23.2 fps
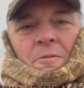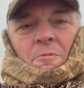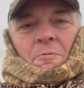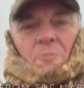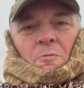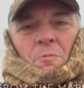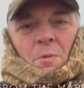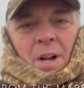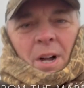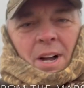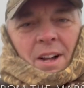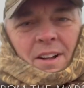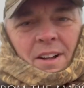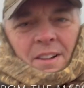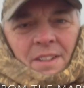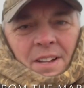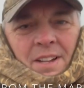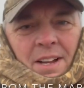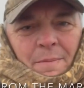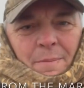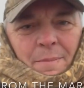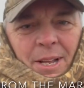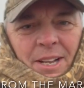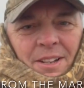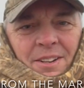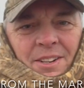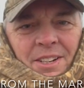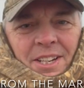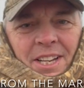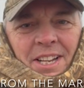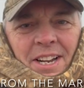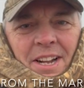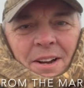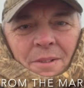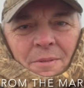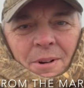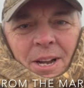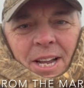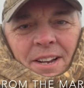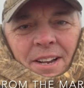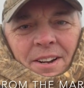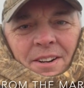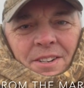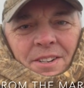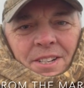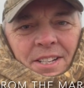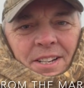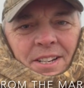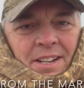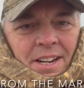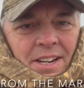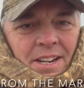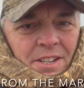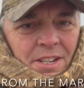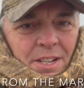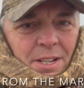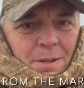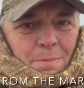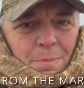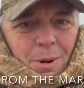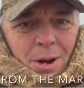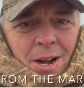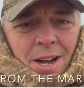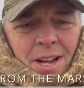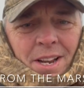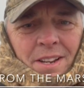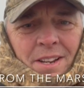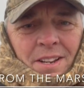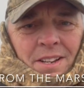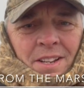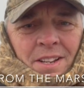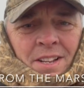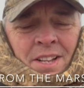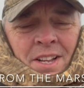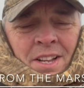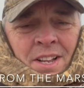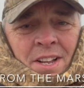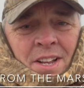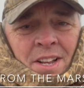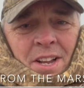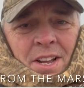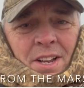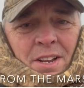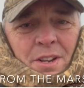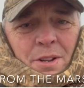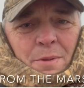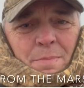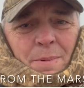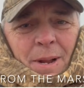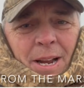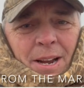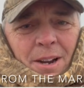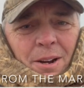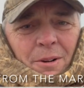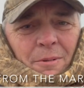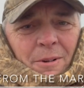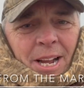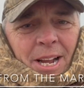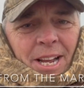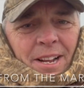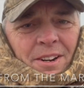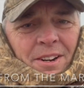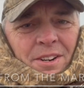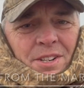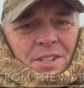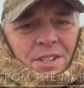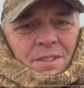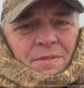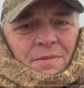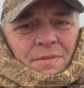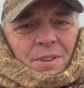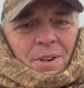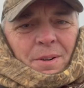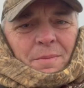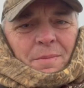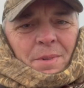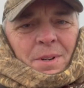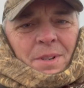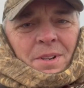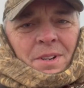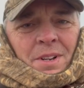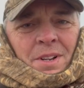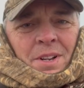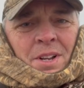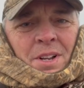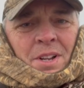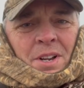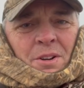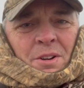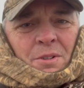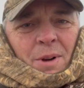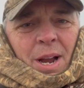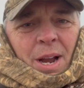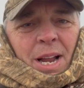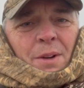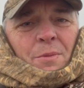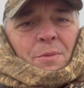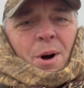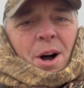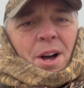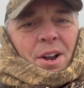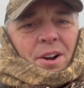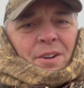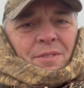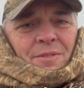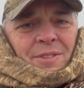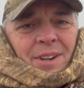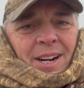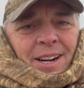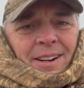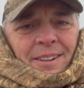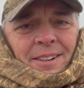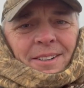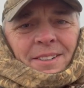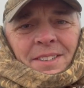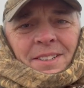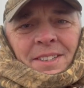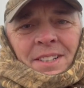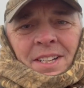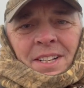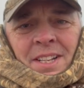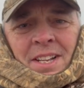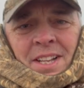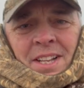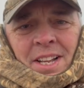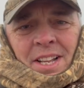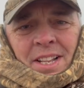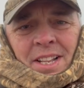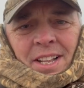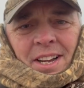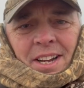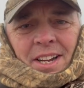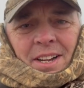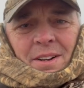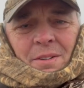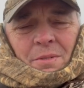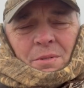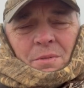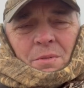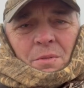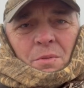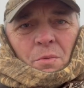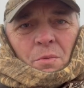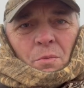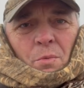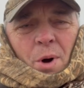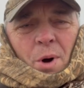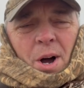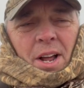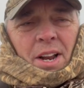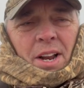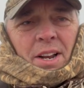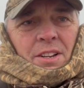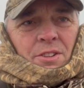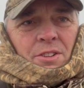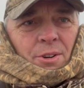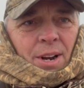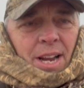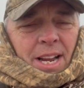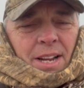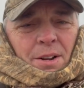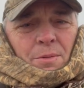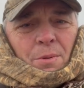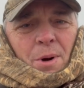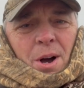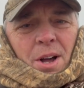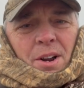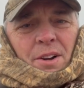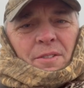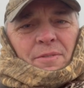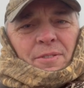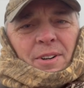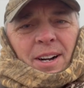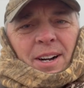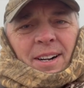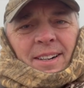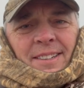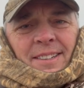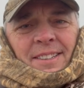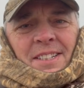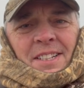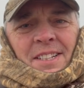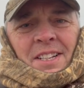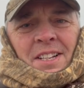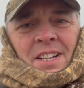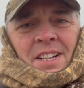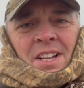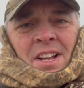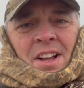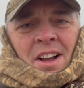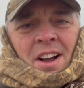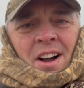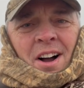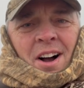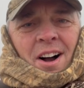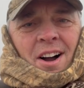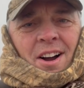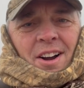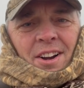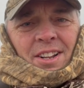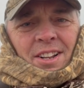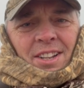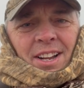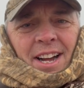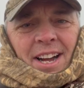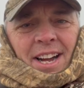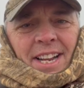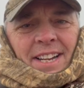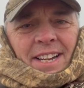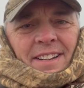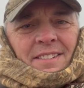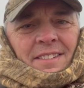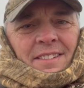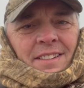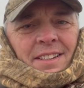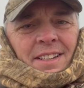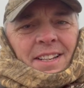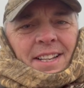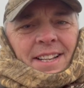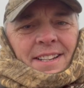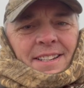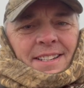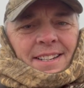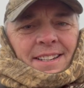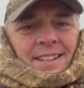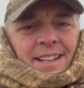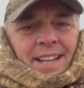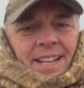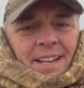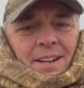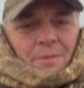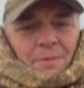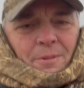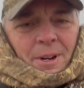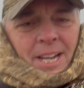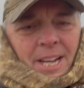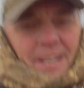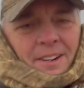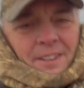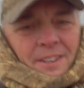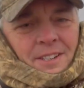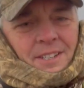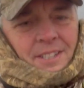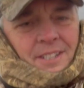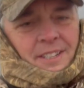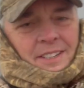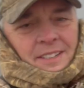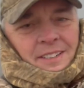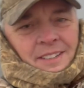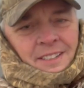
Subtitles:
Well, I've been looking at waders, and I just bought a new pair of waders from Down Waterfowl. The Down Waterfowl hardline insulated waders.